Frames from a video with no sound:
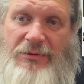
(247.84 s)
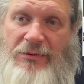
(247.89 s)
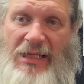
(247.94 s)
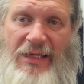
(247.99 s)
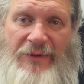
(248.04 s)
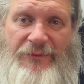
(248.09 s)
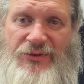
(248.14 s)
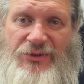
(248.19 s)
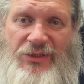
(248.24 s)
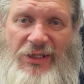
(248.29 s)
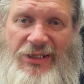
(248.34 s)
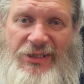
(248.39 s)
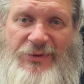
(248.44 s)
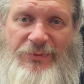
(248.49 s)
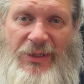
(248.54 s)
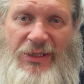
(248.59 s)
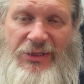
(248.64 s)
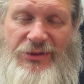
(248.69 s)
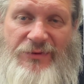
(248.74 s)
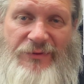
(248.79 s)
they haven't changed
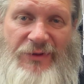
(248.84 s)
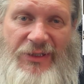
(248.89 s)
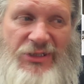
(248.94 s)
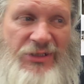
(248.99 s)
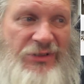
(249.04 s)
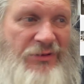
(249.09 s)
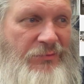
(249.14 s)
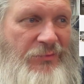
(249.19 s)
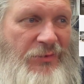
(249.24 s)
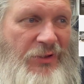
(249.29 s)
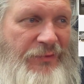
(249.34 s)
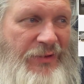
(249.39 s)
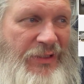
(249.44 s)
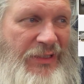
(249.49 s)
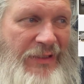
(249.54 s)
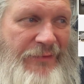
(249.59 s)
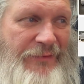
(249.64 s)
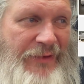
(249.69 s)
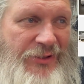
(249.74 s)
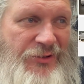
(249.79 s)
much. They've actually, I think
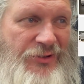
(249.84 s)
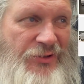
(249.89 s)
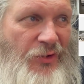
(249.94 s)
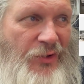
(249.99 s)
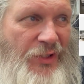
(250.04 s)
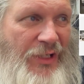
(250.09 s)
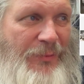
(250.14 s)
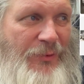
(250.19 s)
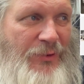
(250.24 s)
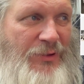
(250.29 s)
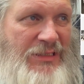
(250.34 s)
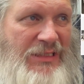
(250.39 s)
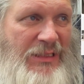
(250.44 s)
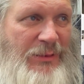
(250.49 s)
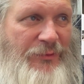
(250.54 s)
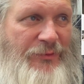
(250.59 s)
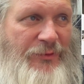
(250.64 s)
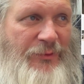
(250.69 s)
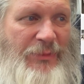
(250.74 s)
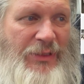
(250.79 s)
they've actually gone up on
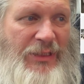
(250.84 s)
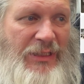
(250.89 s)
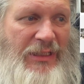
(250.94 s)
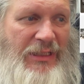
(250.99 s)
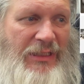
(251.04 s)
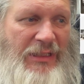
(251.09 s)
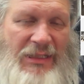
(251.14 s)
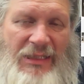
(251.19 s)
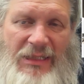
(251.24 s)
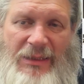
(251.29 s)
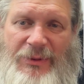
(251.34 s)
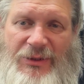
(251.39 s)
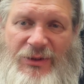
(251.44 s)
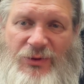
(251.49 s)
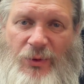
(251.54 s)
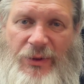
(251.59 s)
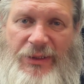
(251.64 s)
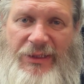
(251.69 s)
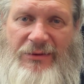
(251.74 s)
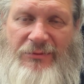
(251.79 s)
some of them,
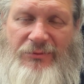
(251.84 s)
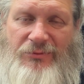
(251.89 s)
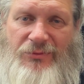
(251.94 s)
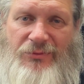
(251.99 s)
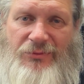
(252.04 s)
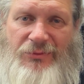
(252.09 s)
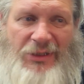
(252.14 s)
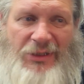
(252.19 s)
between, you